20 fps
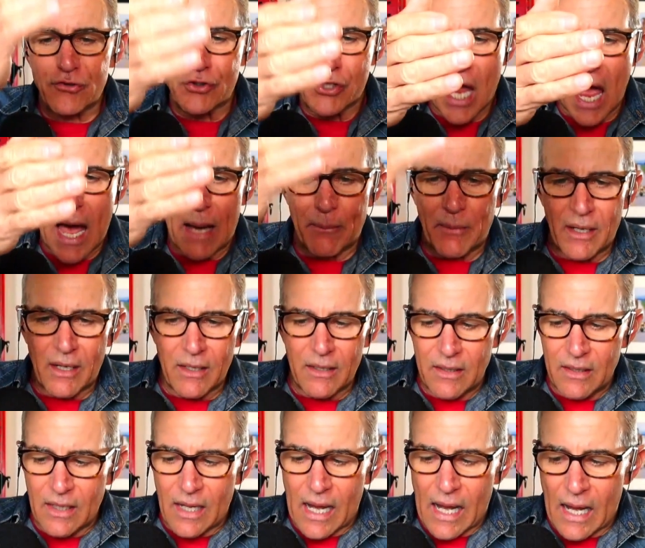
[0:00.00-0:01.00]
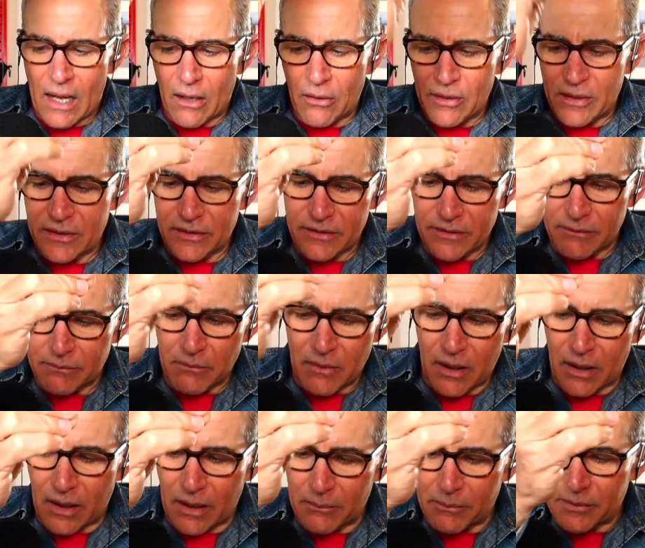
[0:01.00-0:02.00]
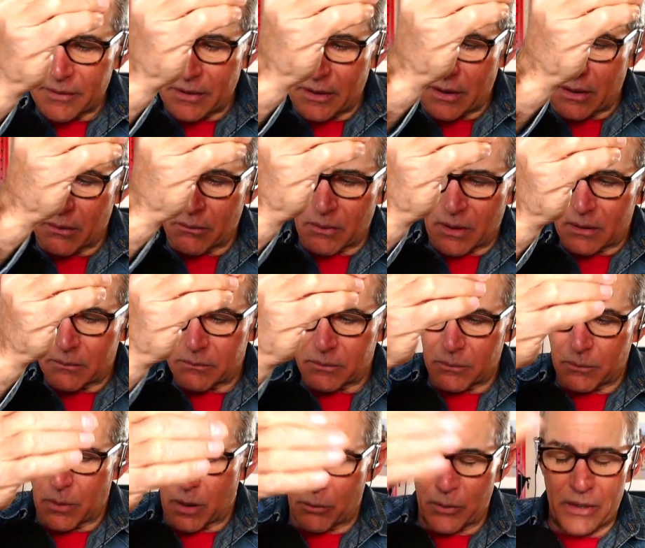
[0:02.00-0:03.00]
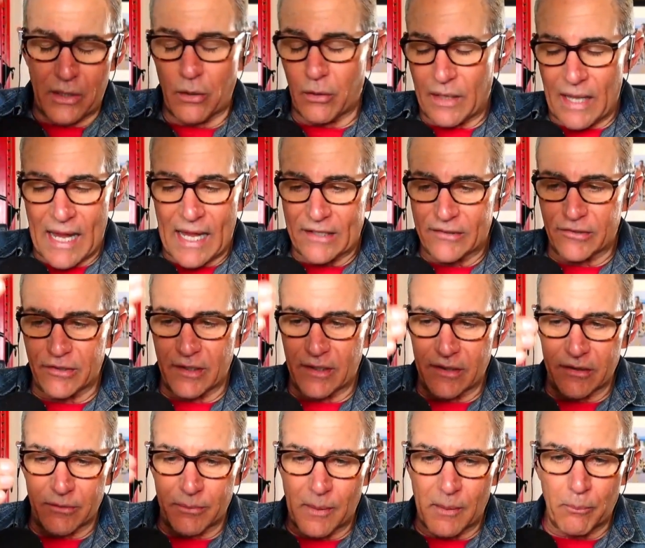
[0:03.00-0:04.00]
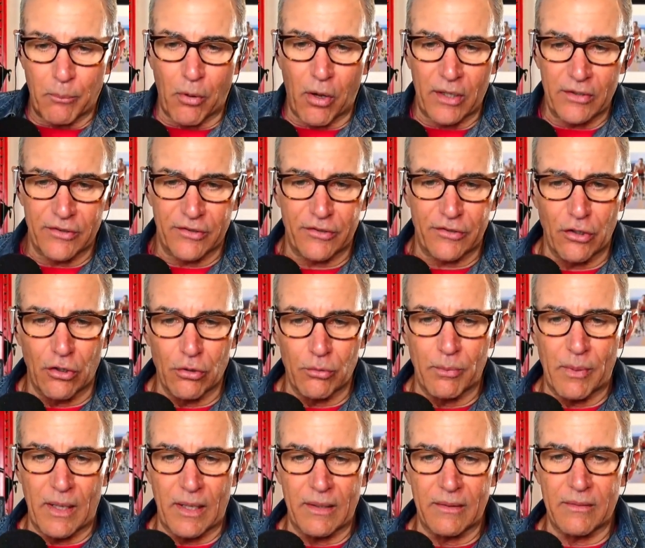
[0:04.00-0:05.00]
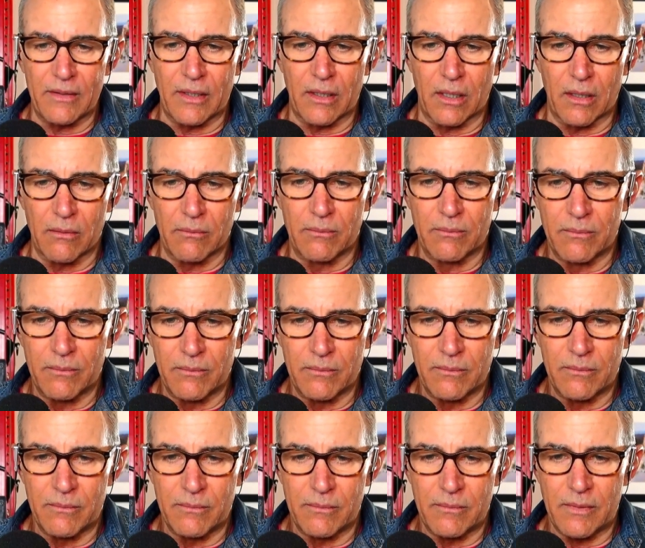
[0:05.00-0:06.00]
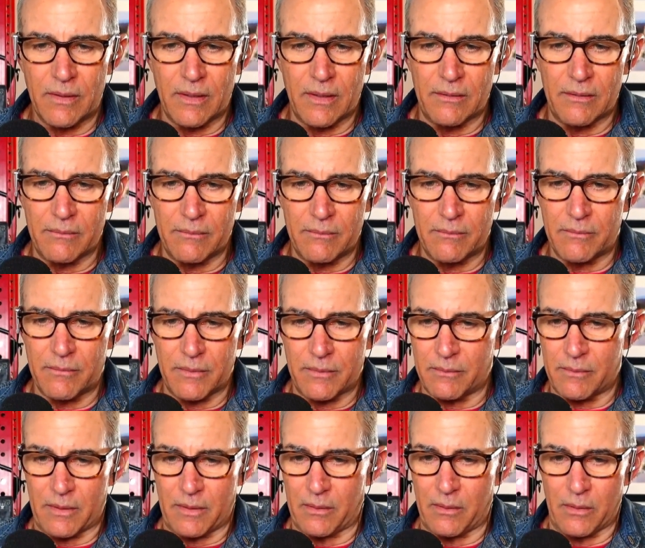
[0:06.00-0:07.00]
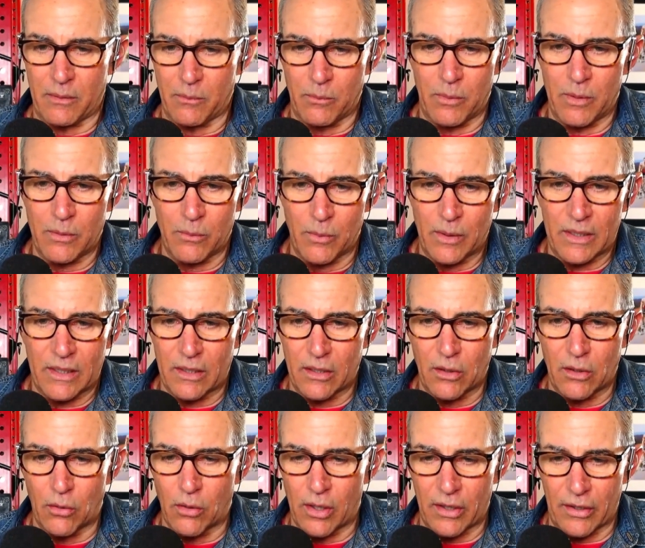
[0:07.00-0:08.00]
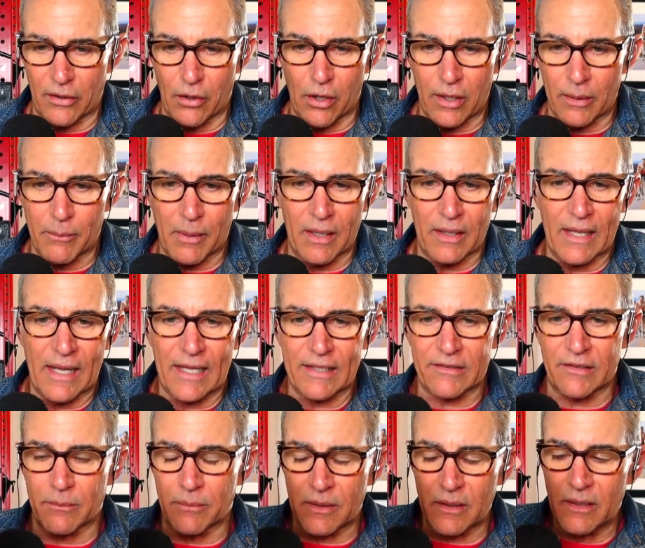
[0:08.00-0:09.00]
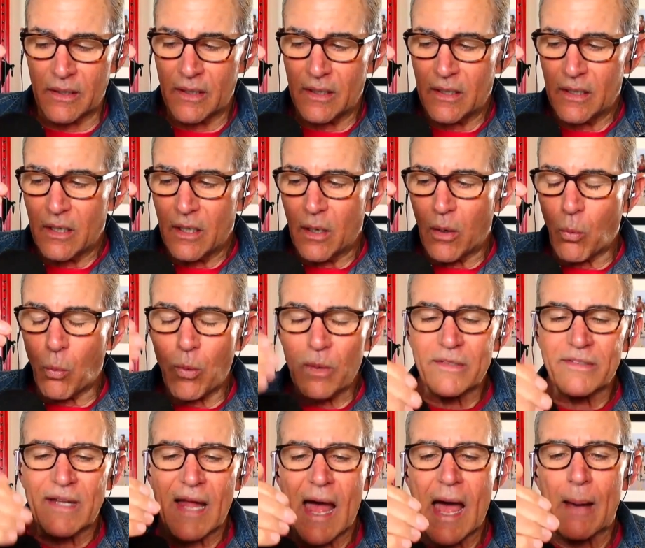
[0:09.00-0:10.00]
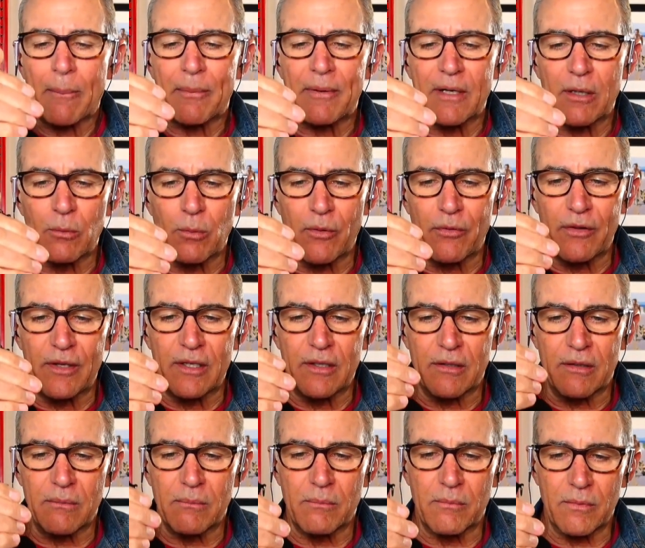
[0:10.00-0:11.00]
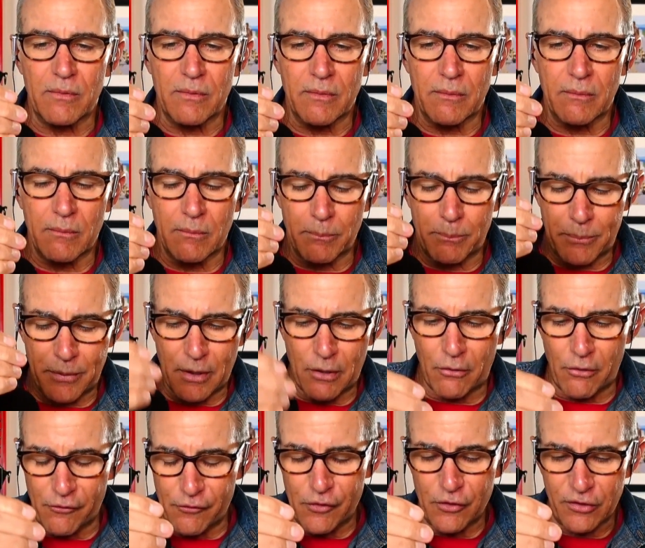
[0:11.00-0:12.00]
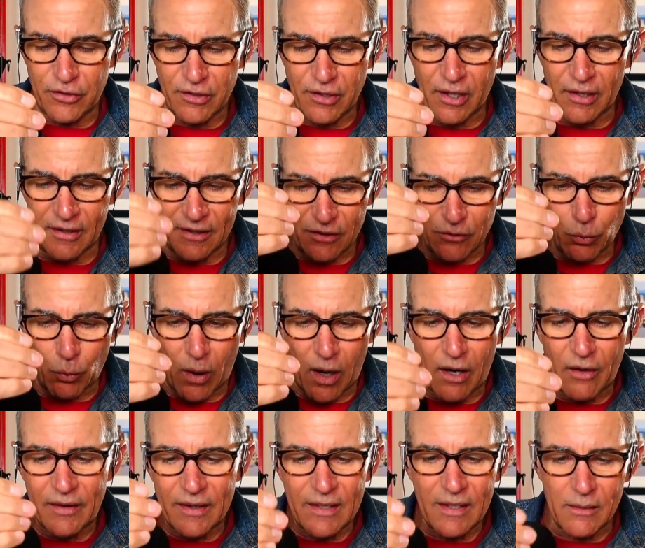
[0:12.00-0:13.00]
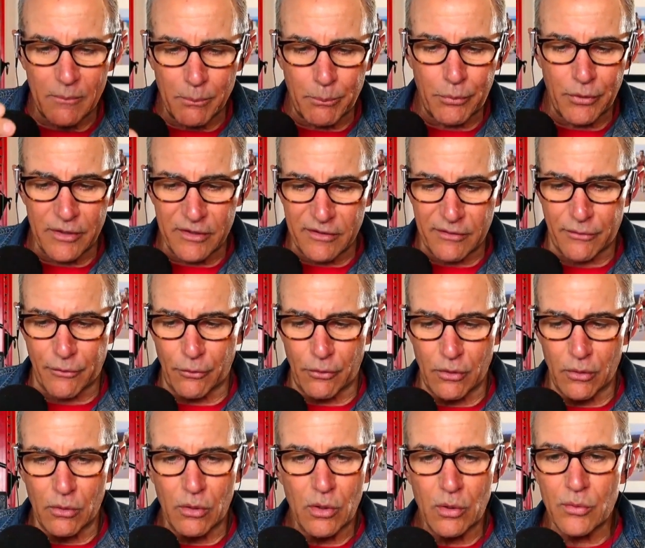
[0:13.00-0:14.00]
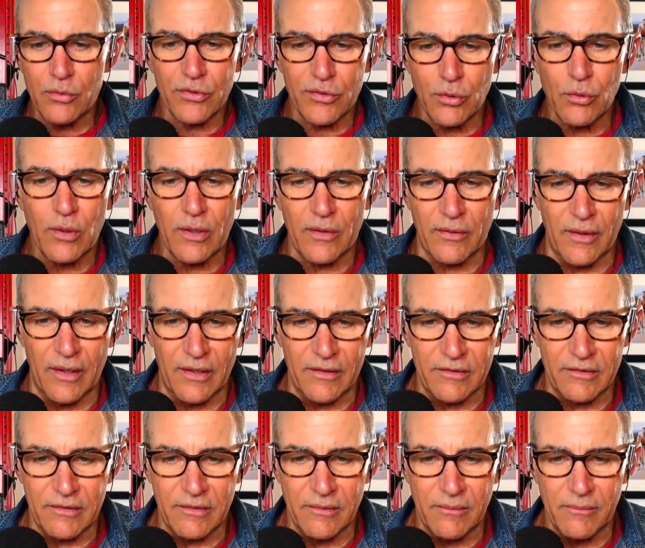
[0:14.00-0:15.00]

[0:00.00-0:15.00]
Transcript: JAMA? How is, uh, you know, uh, well, we know Lancet has been bought and sold by, you know, and it, we, we can go on and on about Lancet, but what's happening with these peer review studies? Why are they getting pushed through? Who's doing this?